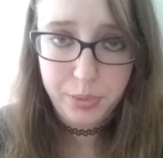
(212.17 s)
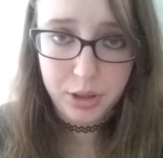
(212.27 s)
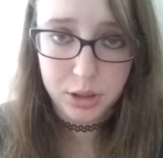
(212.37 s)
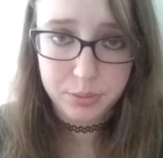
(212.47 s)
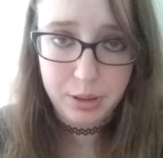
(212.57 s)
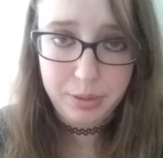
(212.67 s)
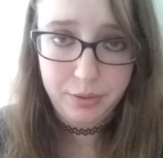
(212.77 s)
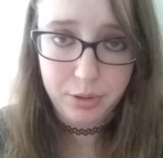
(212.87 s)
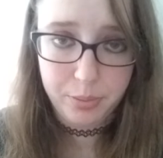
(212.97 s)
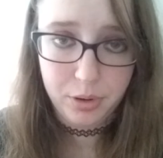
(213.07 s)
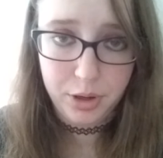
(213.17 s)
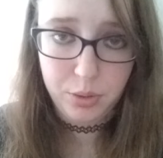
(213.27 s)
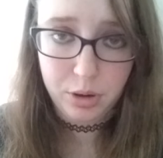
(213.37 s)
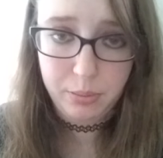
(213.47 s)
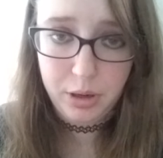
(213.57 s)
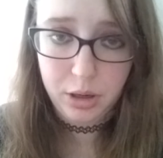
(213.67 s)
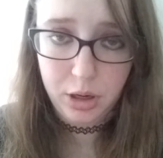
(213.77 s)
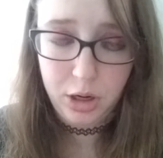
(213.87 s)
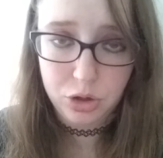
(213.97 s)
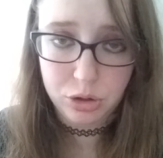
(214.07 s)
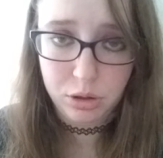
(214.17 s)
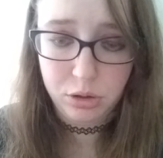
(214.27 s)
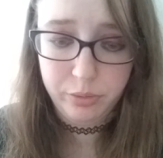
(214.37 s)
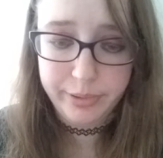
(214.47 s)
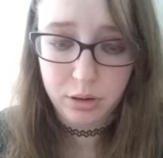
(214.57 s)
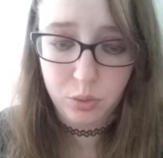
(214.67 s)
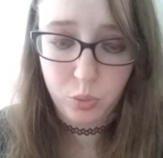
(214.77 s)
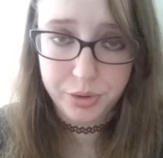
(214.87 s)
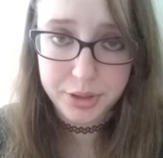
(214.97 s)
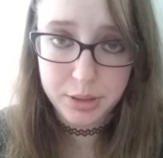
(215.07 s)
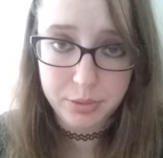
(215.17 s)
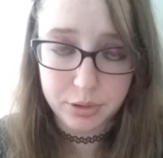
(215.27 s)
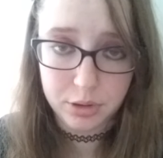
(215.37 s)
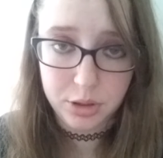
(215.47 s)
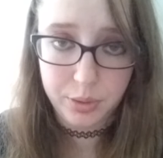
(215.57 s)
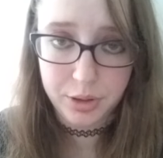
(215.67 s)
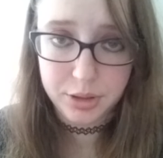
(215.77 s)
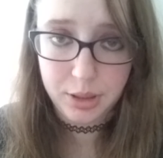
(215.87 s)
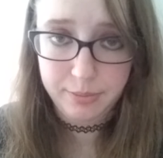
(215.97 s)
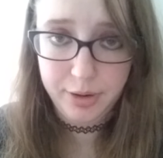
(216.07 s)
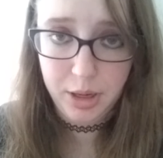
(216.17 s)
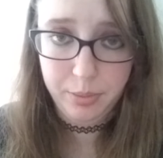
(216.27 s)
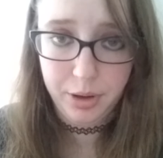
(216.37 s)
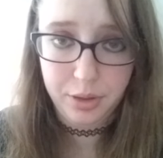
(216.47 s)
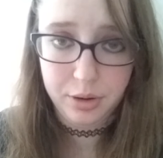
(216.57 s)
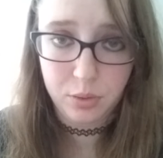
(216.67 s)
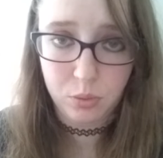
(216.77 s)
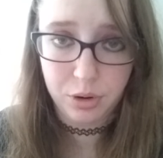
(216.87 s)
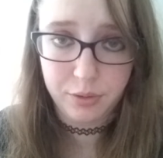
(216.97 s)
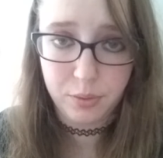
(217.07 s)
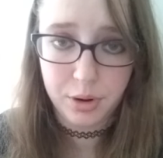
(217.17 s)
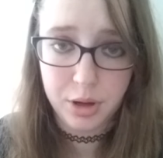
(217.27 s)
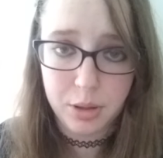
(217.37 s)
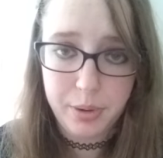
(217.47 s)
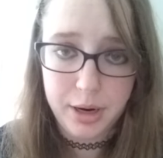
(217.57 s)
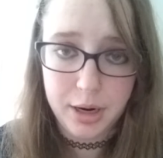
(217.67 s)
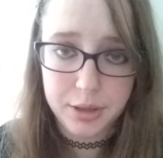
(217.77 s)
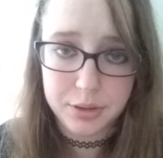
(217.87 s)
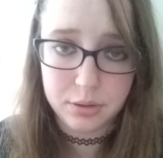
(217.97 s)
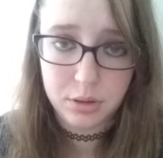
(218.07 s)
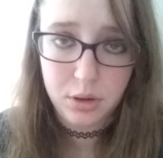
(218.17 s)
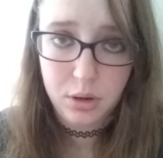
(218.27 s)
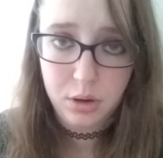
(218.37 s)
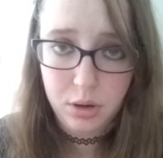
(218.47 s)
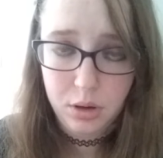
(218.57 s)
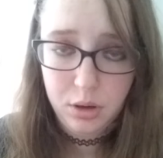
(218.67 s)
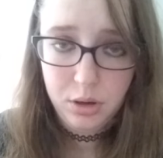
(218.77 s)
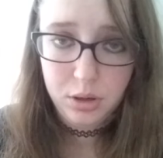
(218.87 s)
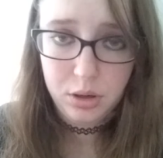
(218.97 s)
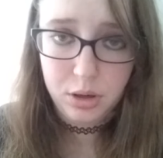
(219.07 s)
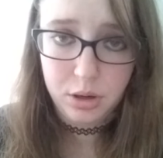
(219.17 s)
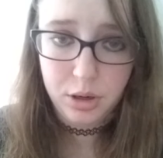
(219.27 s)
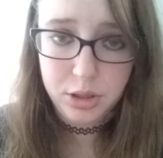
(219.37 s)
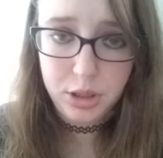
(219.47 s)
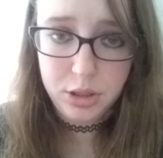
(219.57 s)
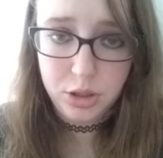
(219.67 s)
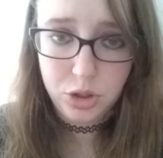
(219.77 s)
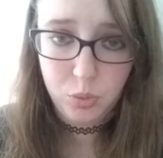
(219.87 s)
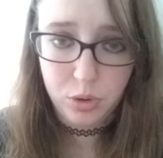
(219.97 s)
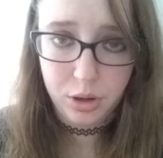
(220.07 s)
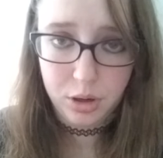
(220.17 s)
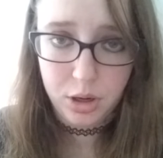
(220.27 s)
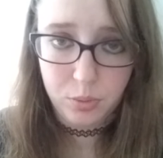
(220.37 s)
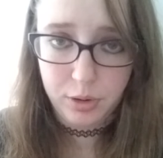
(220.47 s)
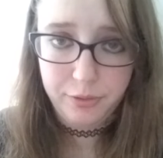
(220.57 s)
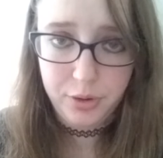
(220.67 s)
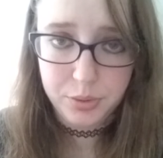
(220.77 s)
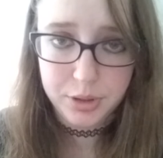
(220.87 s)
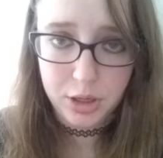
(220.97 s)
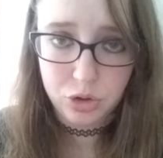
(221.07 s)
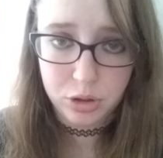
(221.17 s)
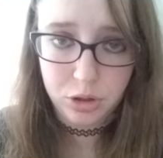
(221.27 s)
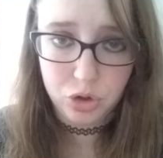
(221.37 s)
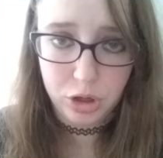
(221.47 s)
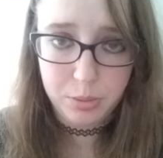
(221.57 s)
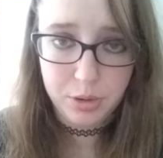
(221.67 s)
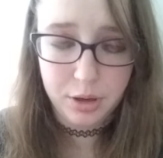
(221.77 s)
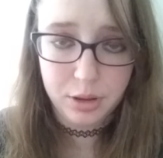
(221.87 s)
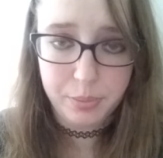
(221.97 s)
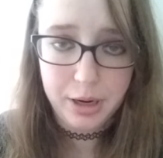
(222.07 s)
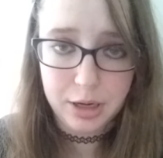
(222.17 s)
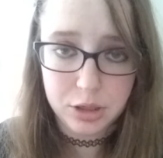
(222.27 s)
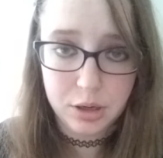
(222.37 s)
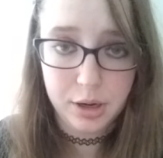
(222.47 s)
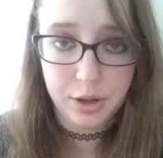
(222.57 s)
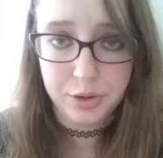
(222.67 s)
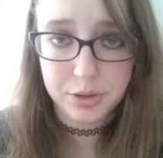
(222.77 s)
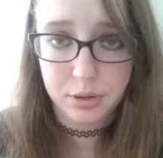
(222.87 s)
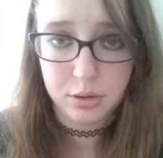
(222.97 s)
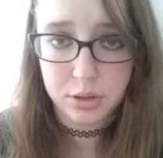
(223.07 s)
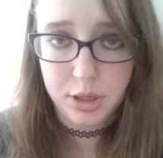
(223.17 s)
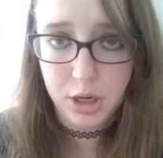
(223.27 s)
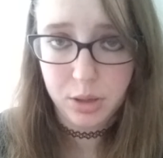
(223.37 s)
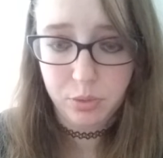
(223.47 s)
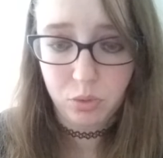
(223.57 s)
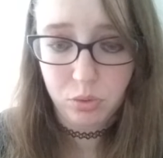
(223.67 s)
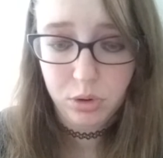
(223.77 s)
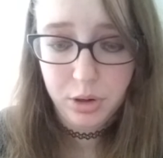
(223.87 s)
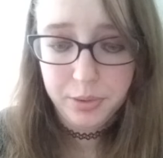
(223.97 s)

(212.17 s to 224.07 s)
because maybe they're putting you on a medication and you've been on one similar to it in the same family that didn't work for it in the past. And it's easy to want to kind of refuse that kind of treatment in the past. And again, that's understandable.